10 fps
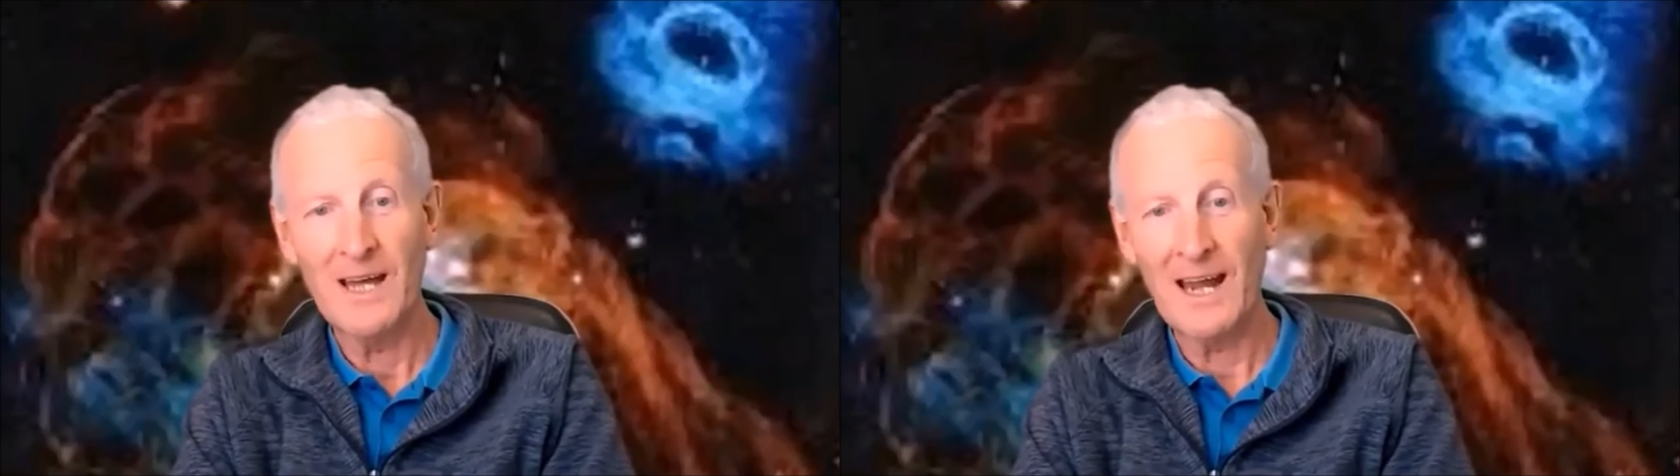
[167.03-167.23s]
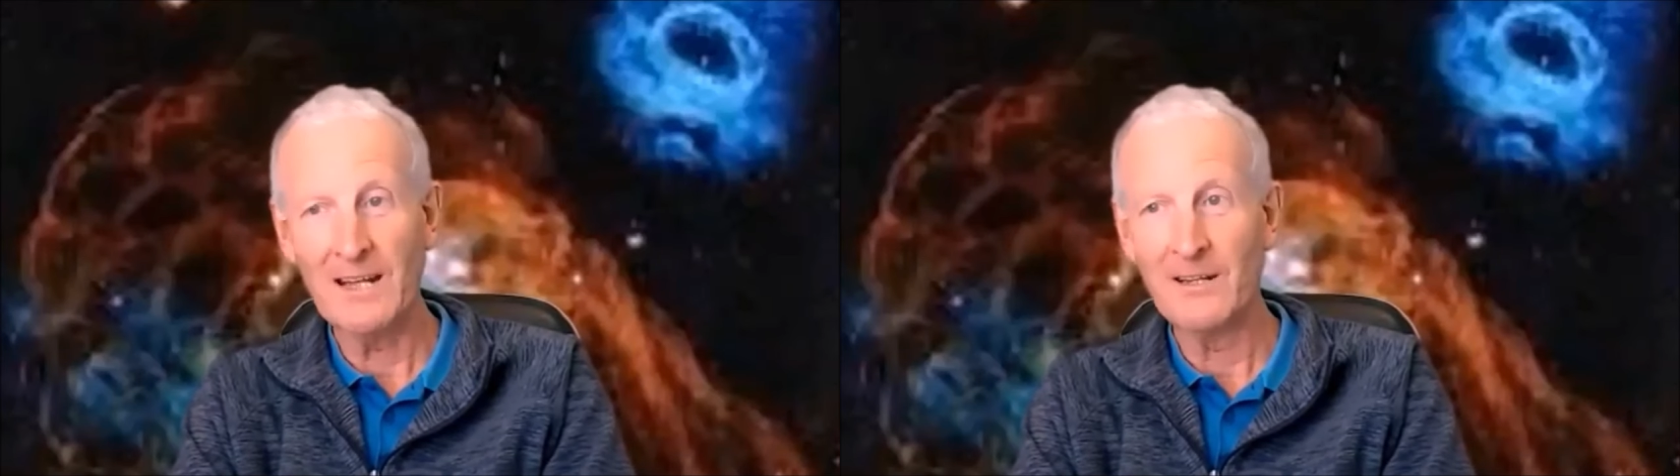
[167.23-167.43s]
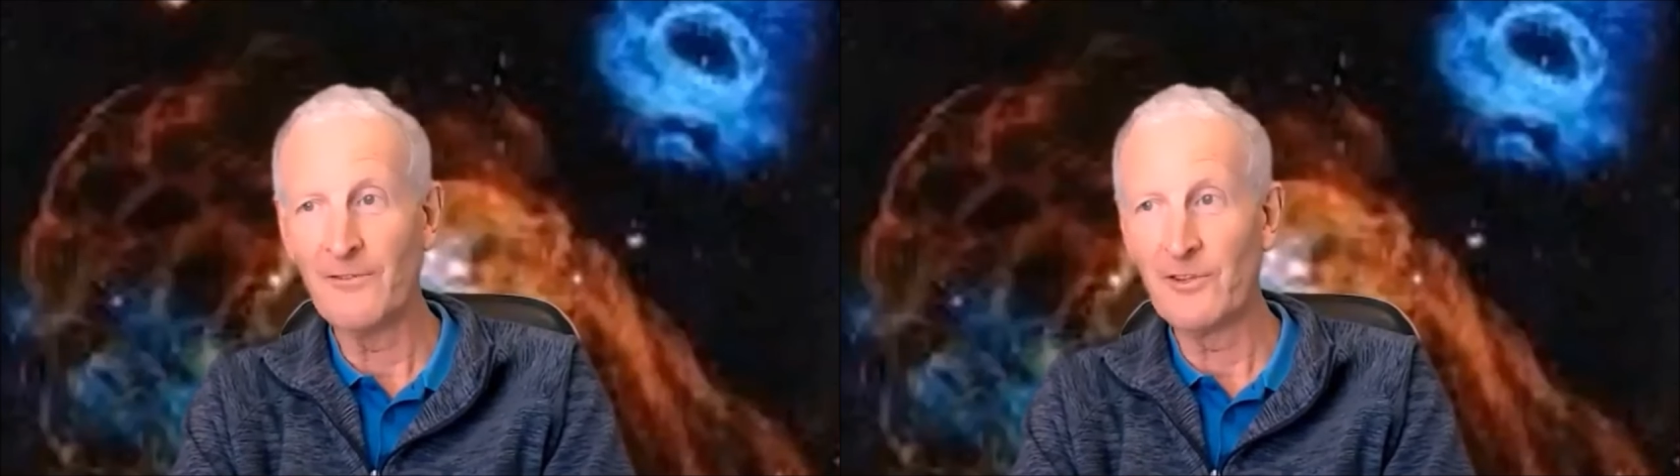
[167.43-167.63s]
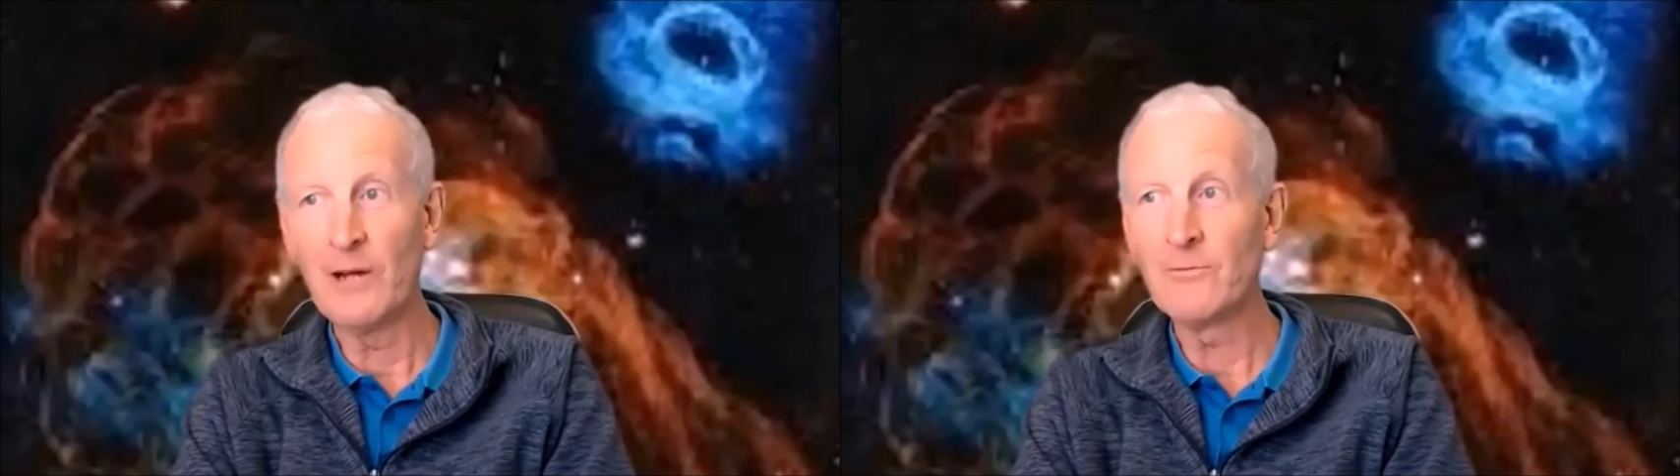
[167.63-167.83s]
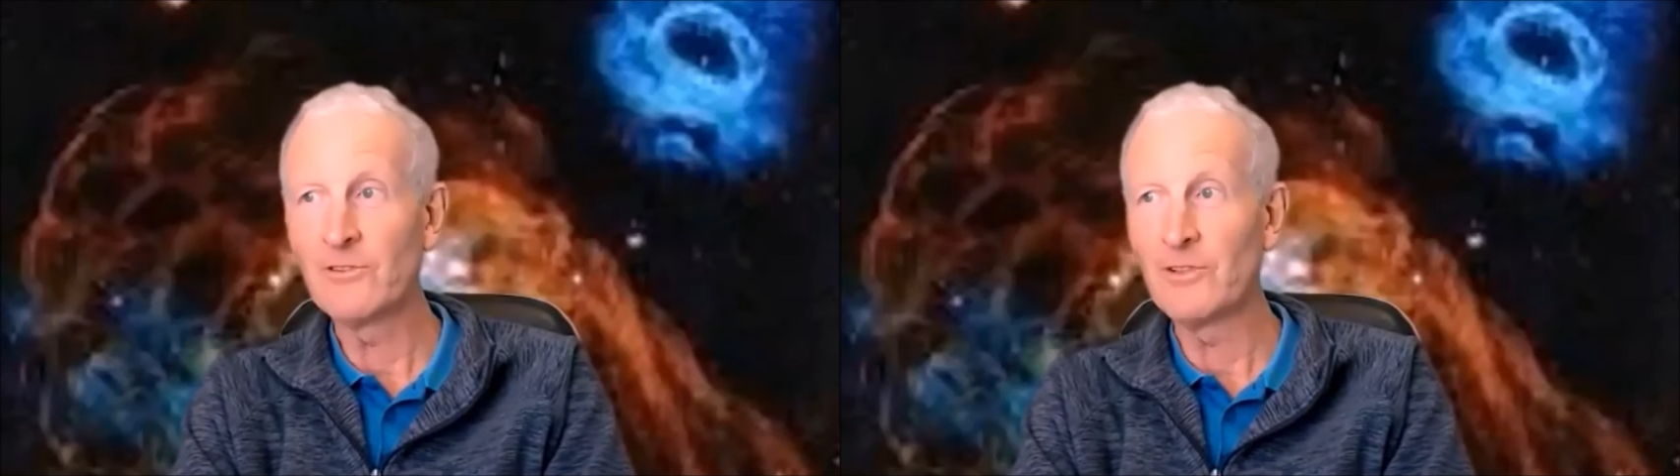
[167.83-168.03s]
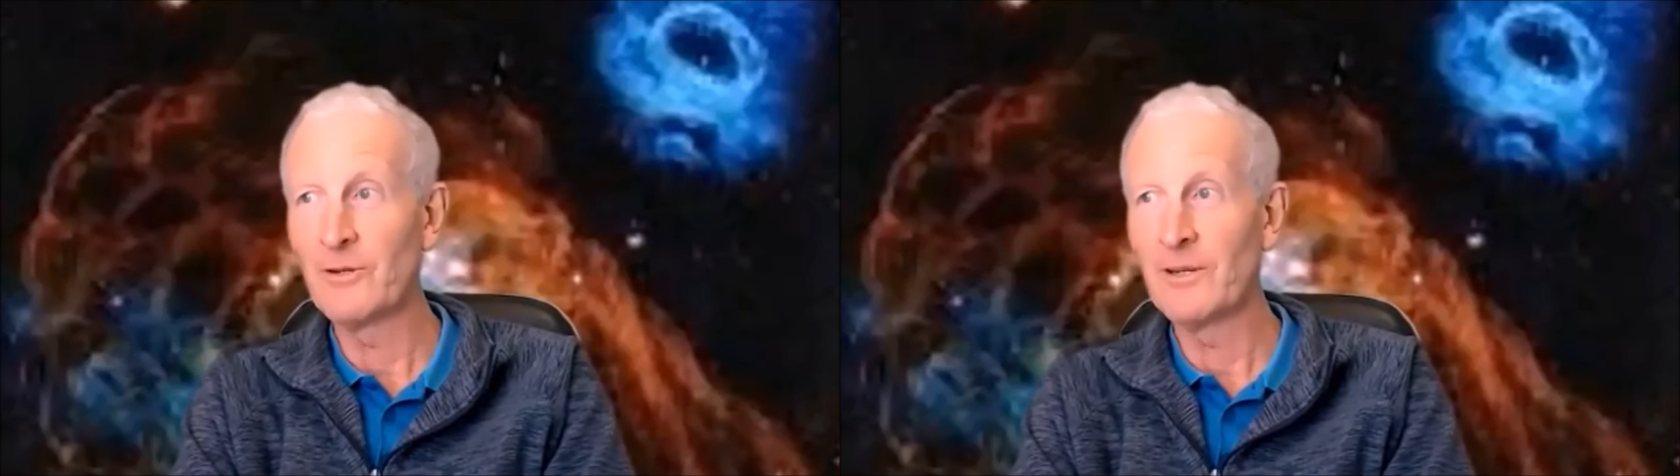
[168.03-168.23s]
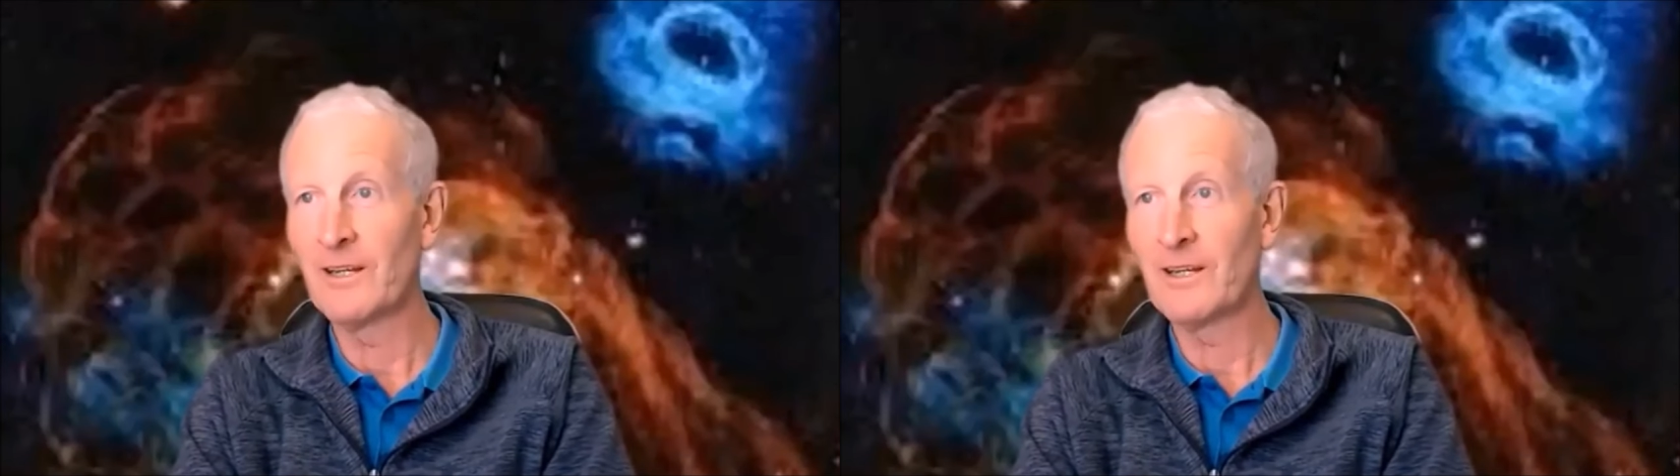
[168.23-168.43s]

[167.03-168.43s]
And if you don't do it,